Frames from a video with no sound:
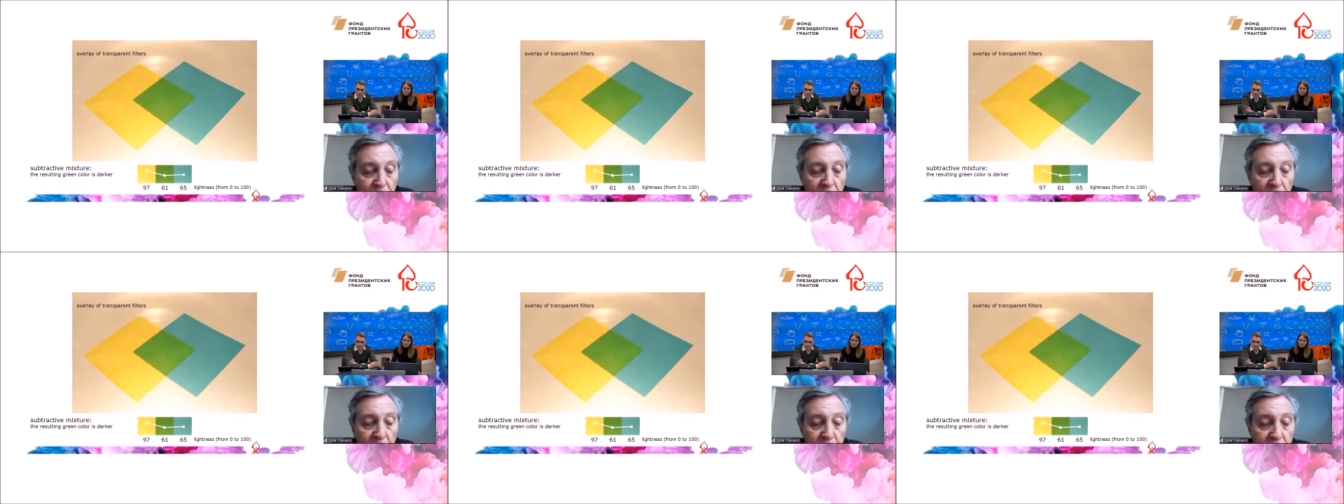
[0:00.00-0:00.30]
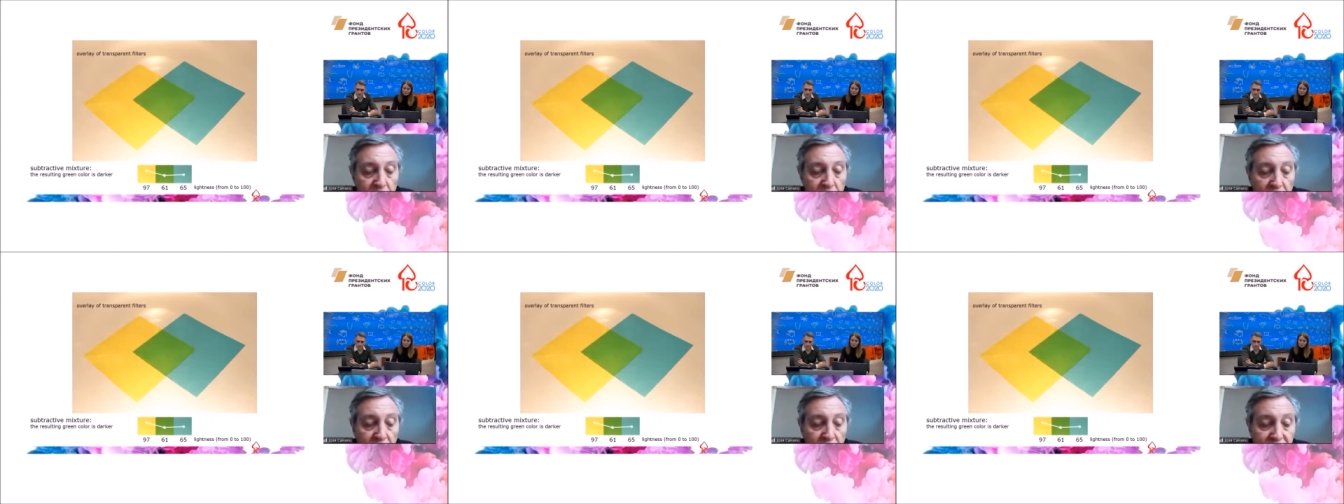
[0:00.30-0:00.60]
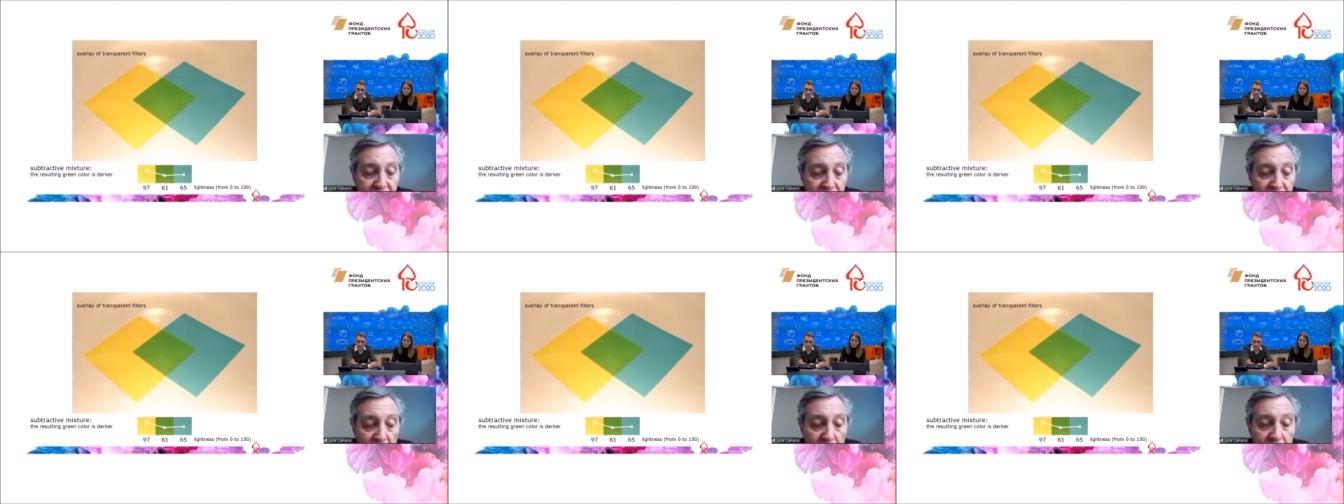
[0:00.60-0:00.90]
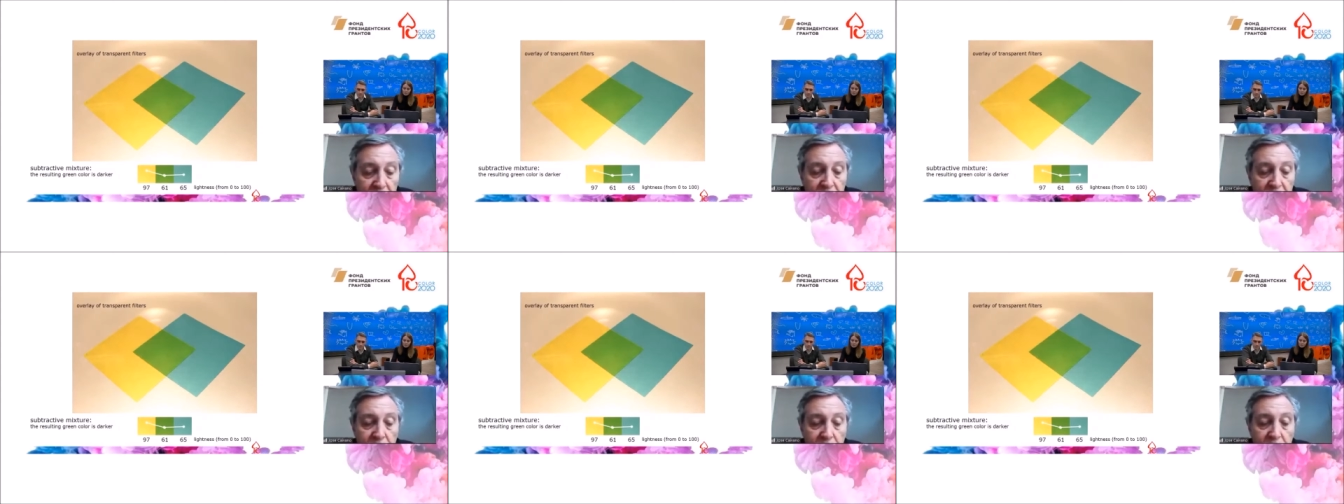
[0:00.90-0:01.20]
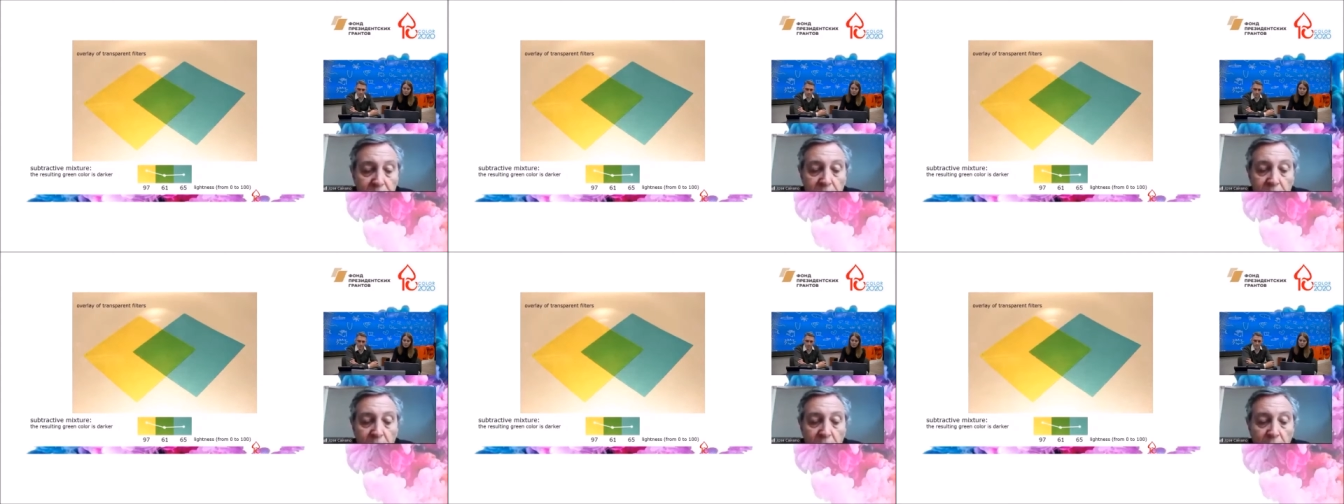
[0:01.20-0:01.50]
the result
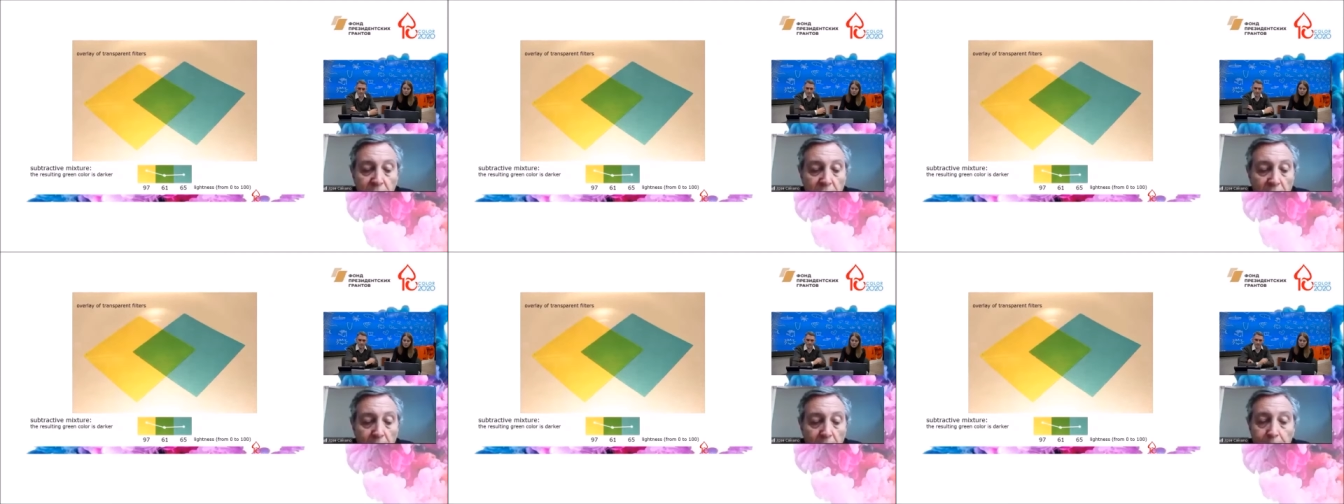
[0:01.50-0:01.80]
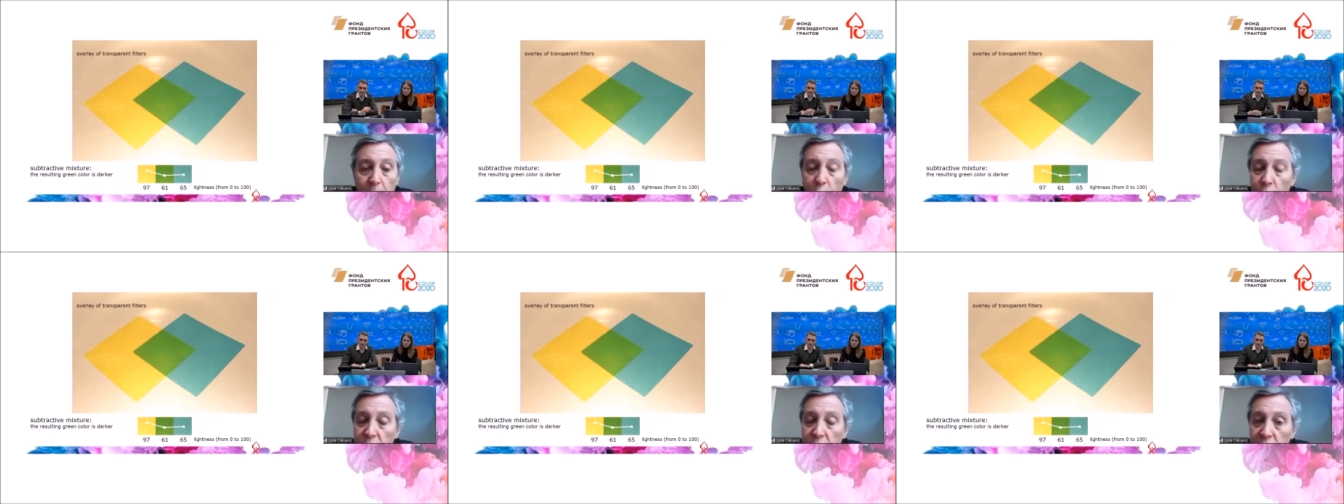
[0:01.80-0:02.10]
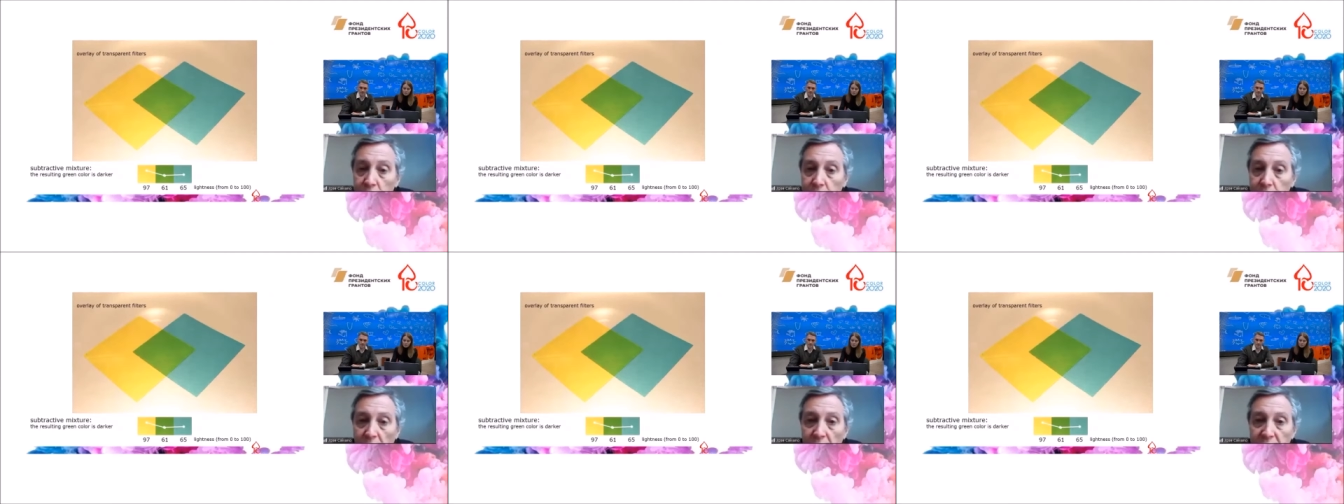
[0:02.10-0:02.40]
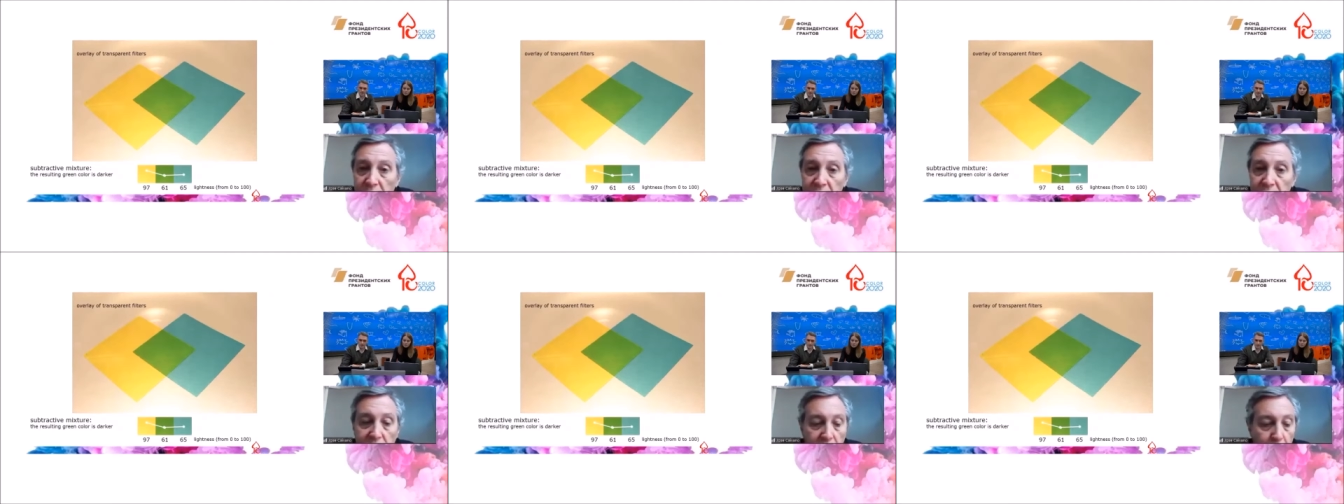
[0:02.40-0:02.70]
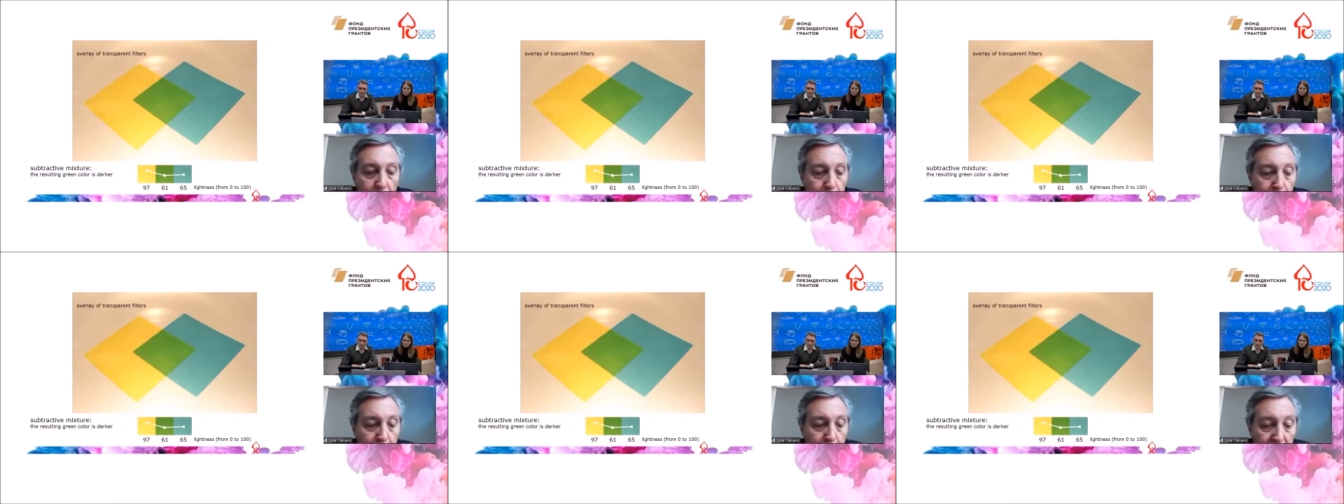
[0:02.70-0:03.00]
approximates a
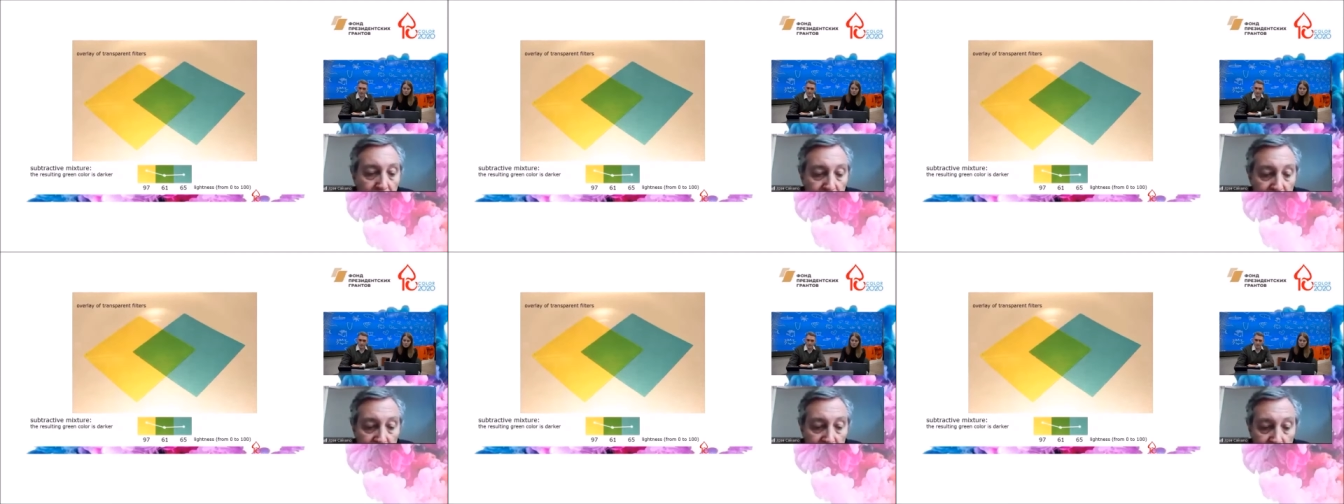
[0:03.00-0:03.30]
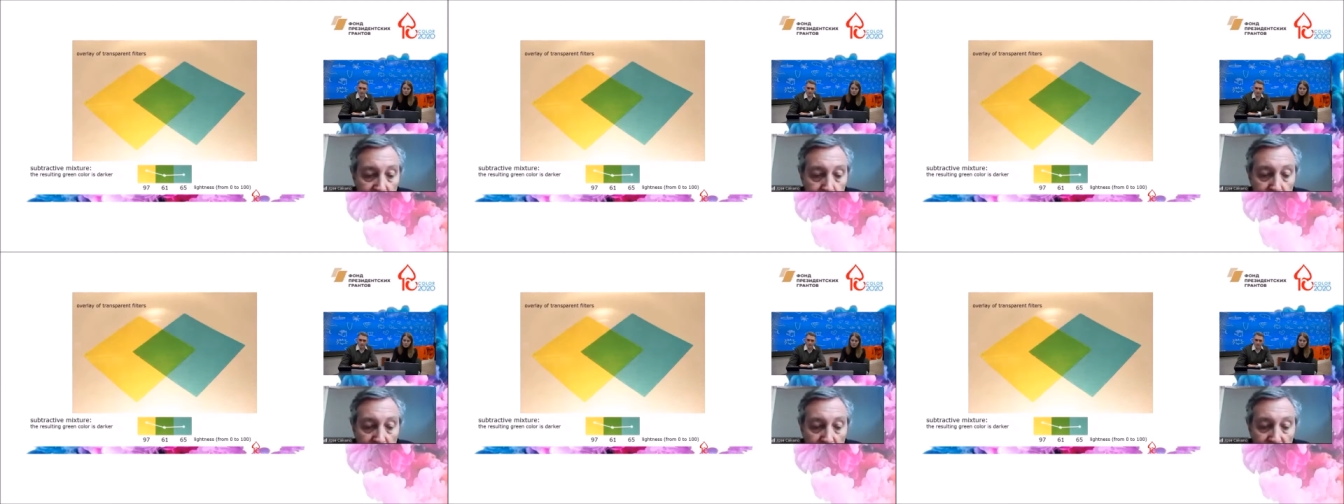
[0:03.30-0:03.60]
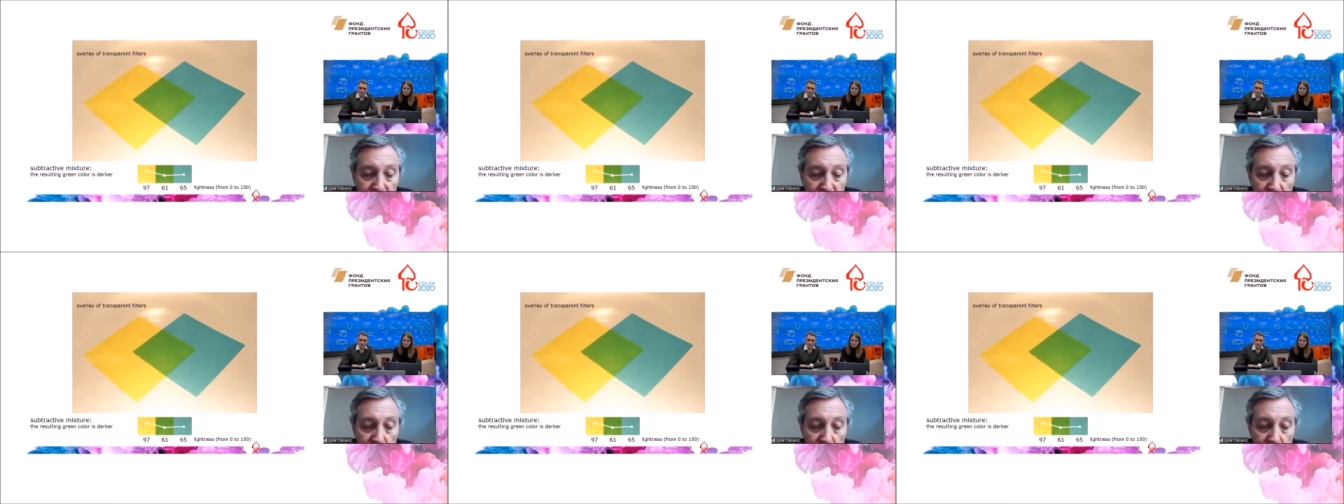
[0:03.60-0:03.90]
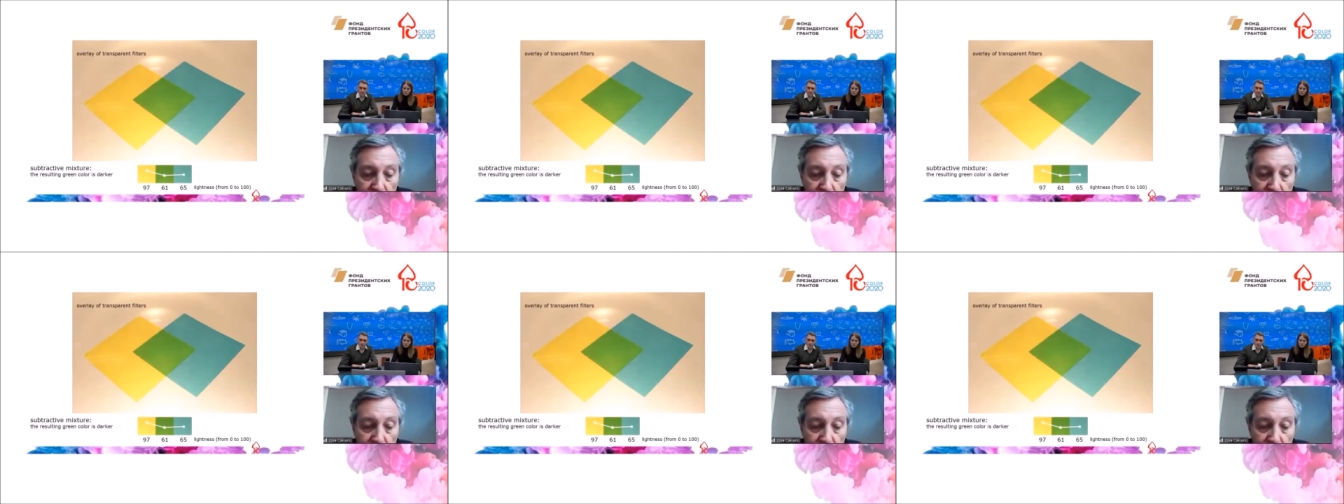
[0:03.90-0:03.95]
partitive mixture.